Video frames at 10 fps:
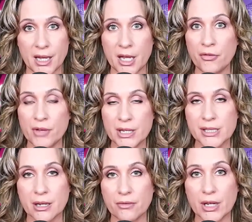If
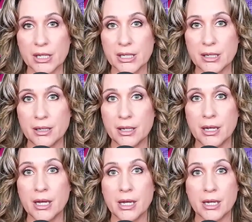he's convicted,
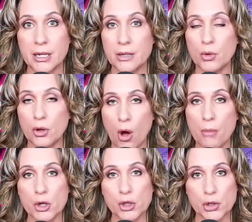he will
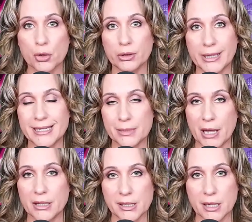almost certainly
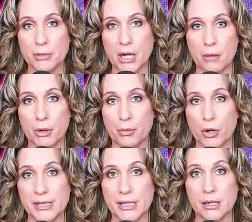spend some time in
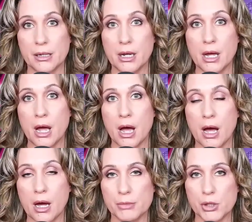prison.
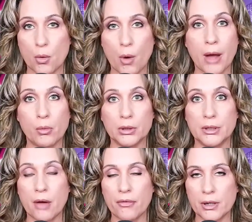So I will
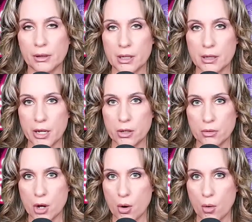definitely let
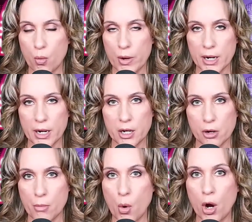you know when I
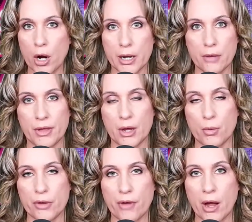hear more and if they
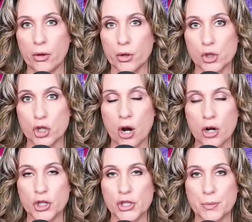refile those
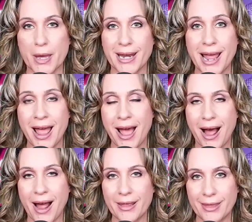charges. But
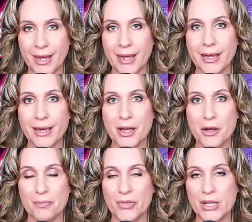I think
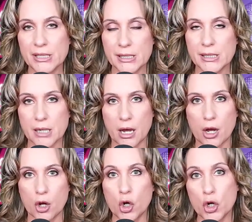this is
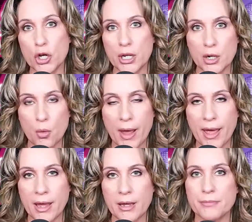good in a
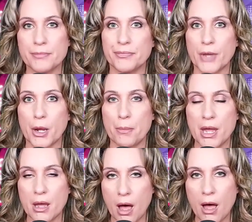way
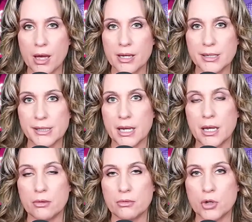because
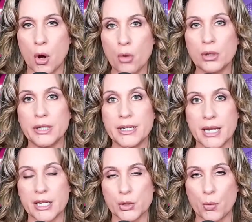it totally
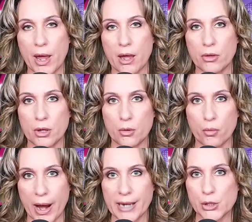takes away the
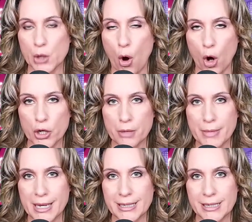rights
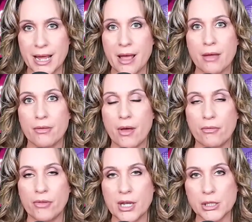argument
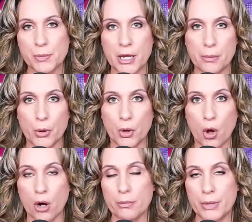that these
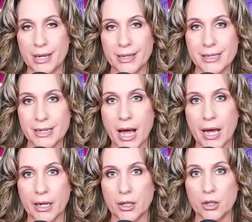people are being
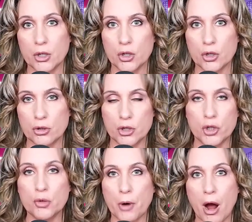denied
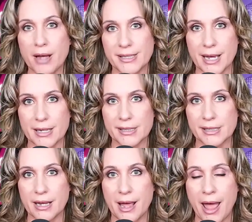due
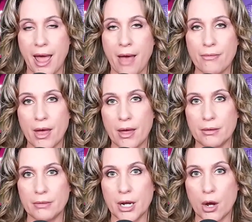process and
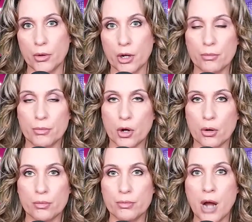that, you know,
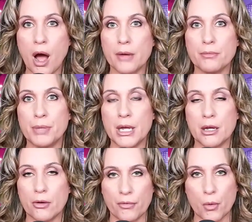they're not
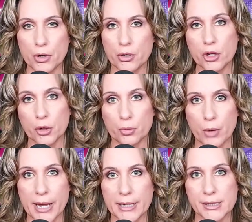being afforded their
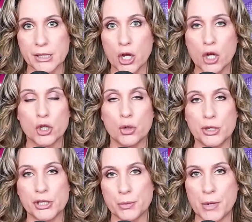rights to
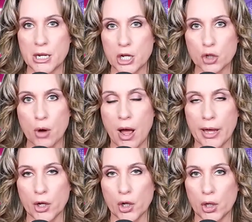a speedy
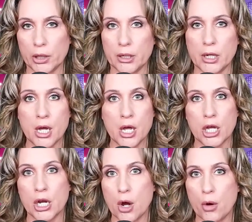trial and,
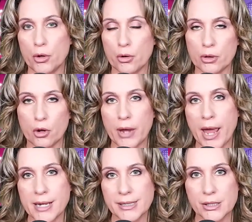you know, their
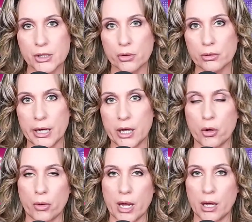cases are
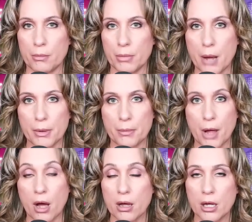lingering and blah, blah,
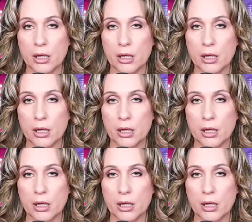blah.